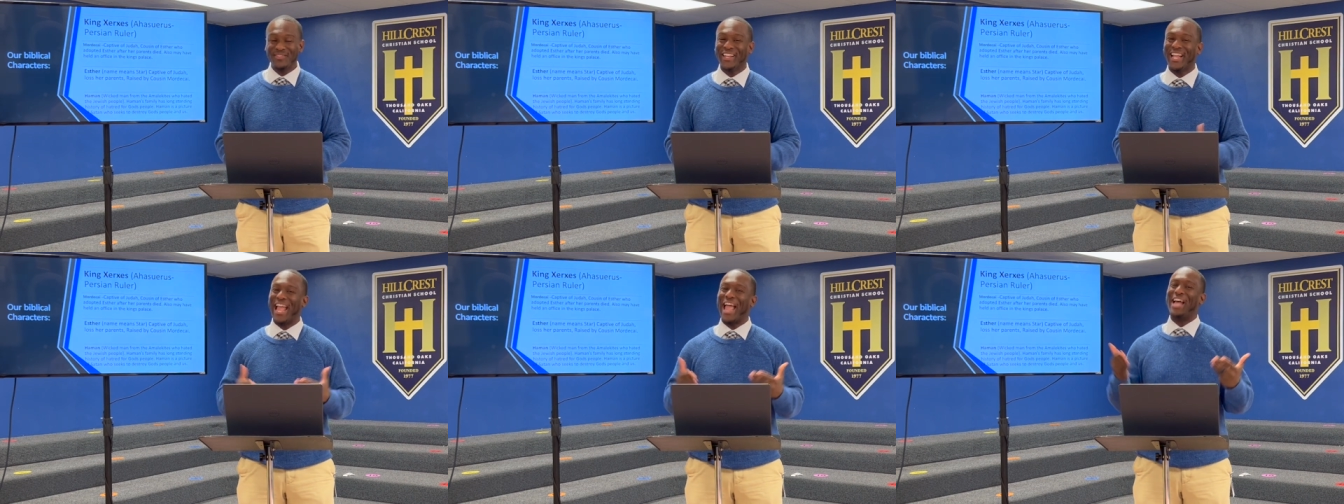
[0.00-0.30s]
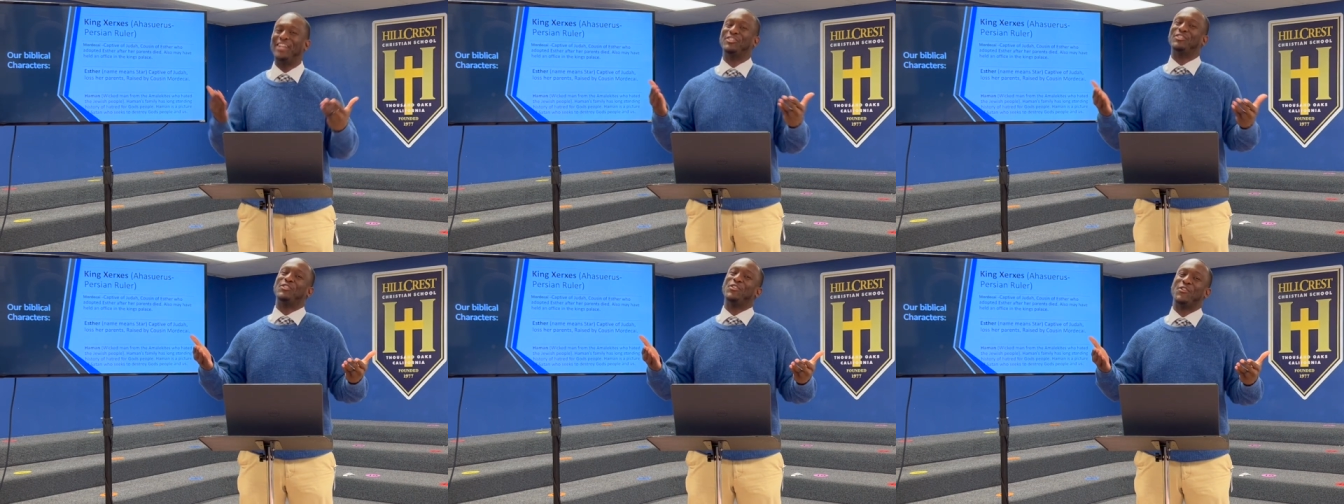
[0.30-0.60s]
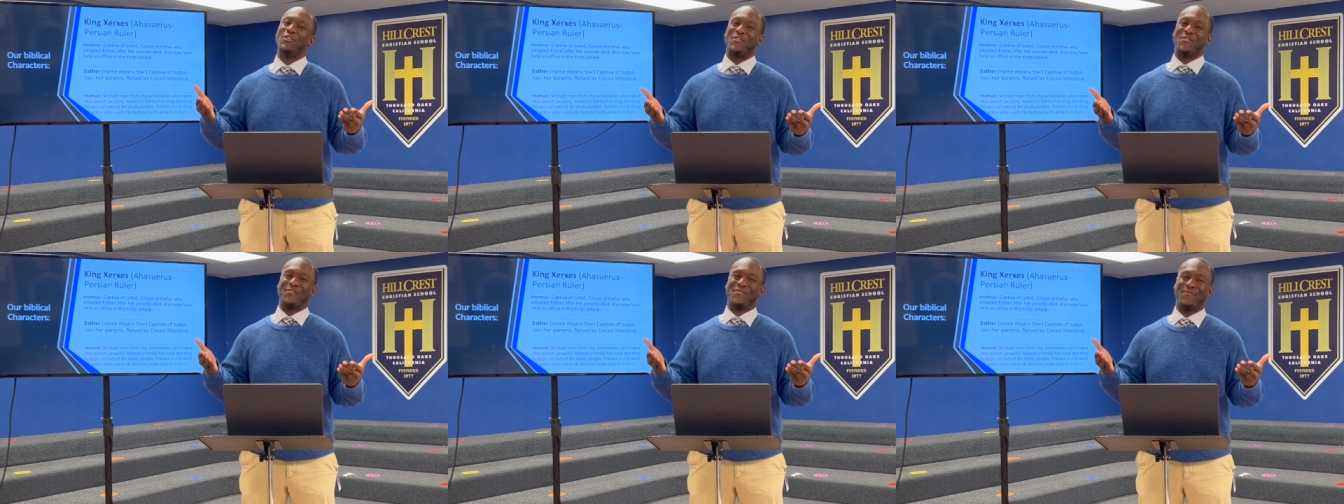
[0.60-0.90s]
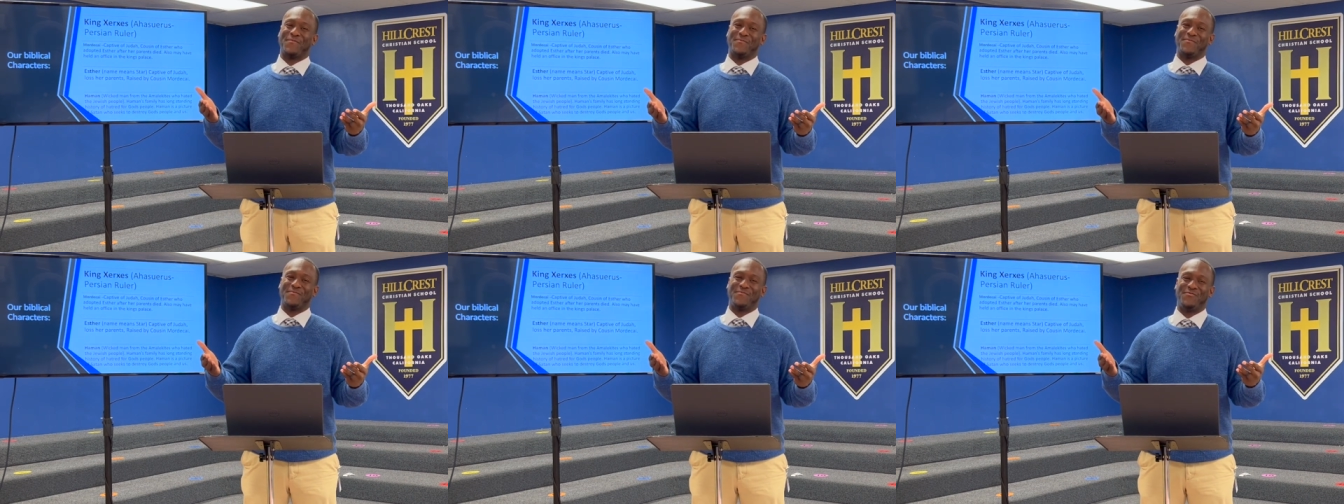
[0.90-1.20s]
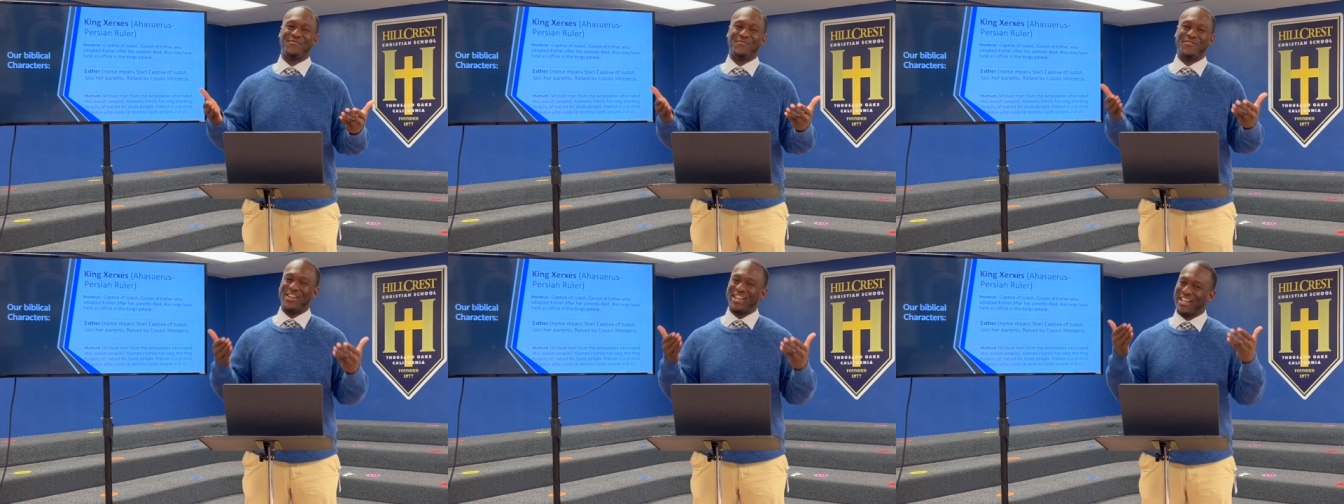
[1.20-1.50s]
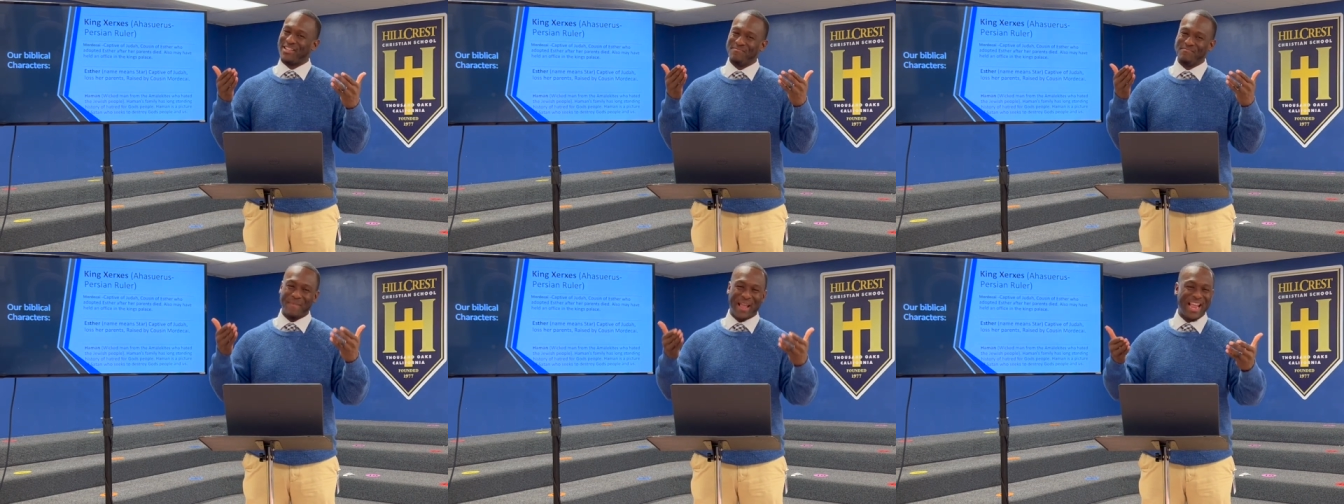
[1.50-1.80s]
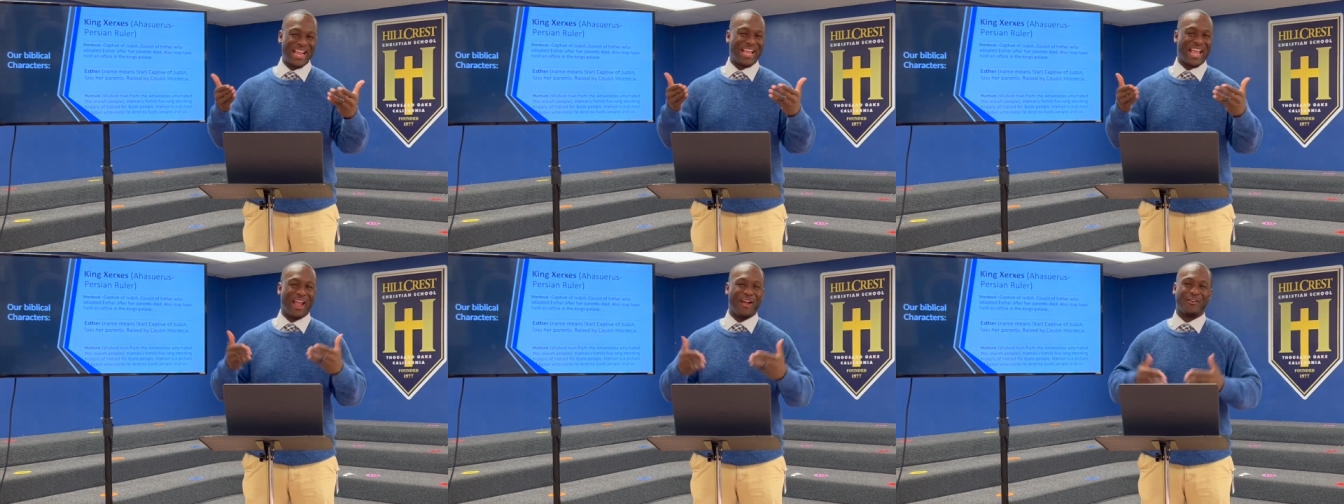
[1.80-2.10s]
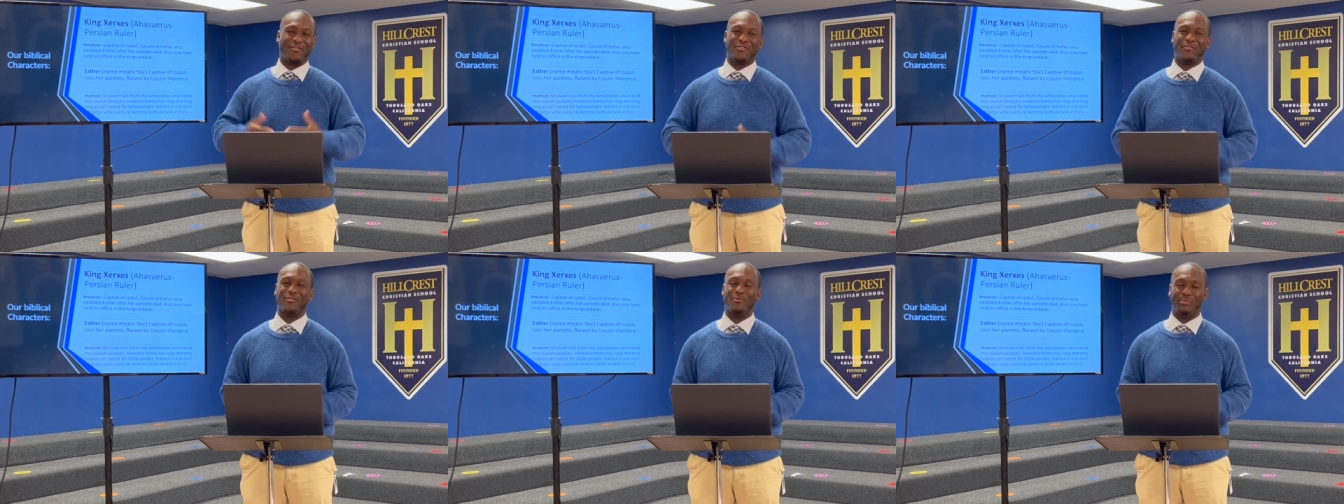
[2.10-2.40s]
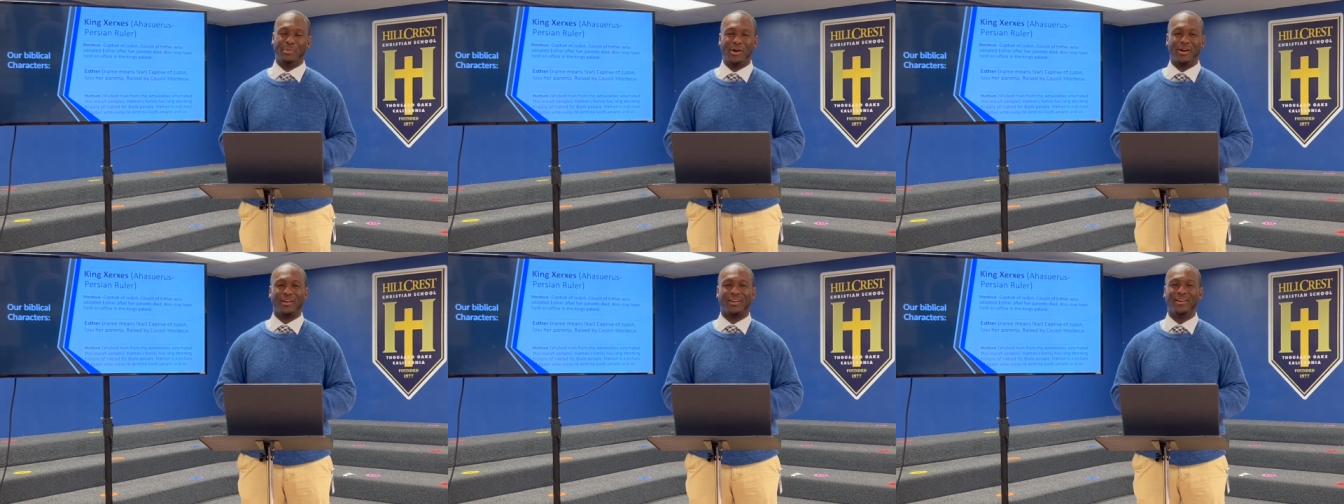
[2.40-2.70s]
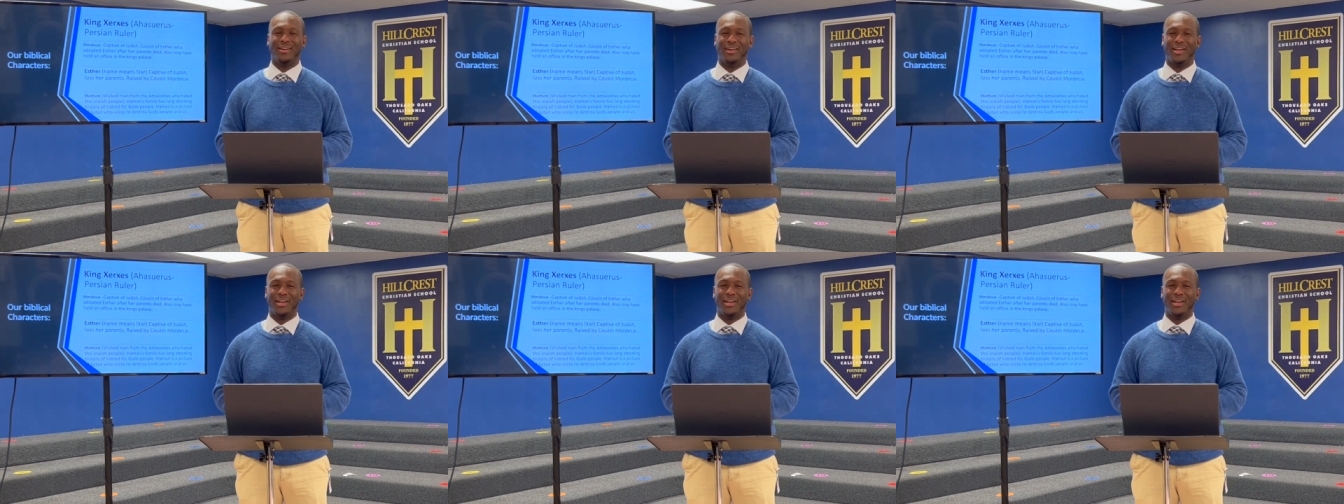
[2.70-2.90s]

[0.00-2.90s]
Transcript: Esther, the main character of the book,